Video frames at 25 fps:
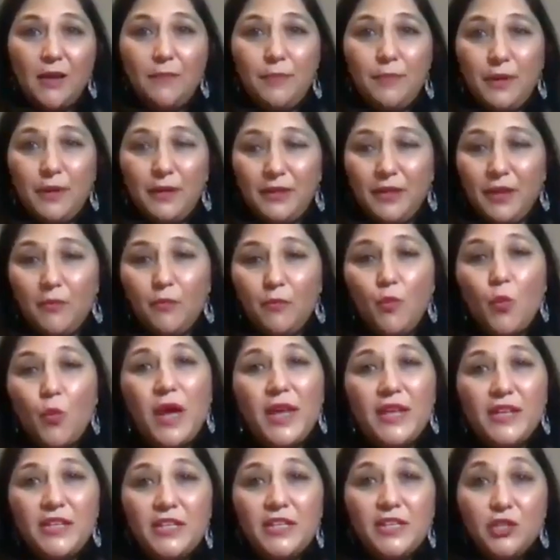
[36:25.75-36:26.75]
But then
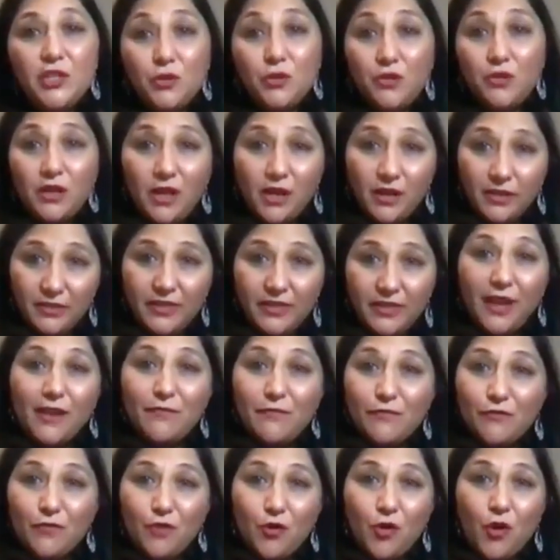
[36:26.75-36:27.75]
where did you learn
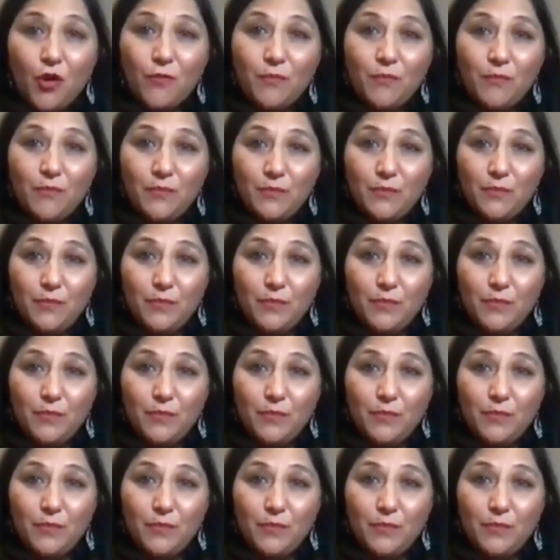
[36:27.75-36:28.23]
that from?